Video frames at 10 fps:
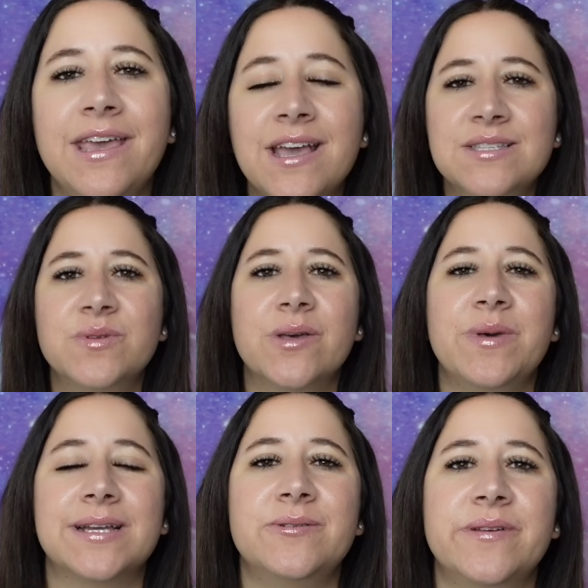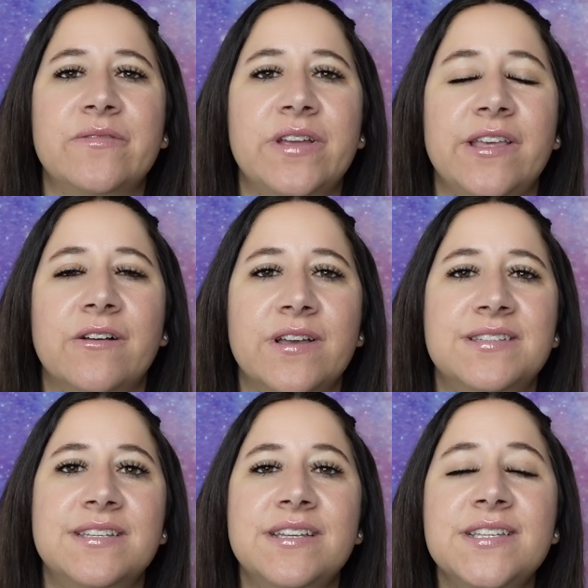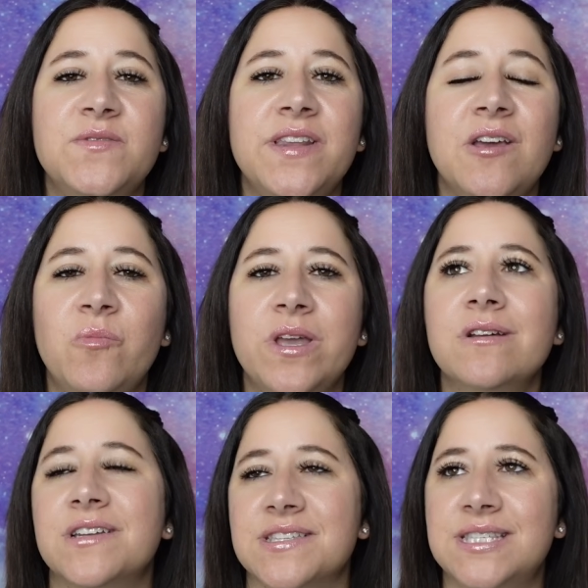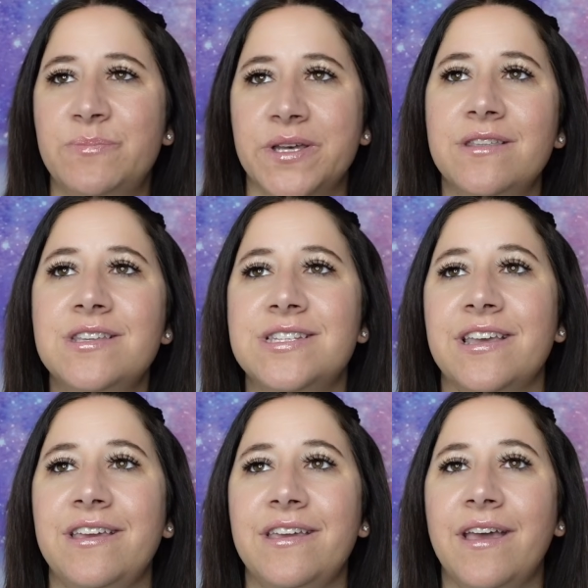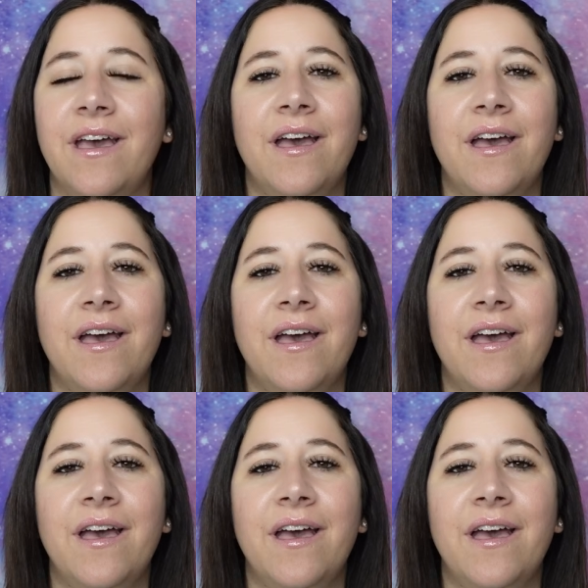Hey guys, welcome back to another video. In today's video, we are gonna spill the tea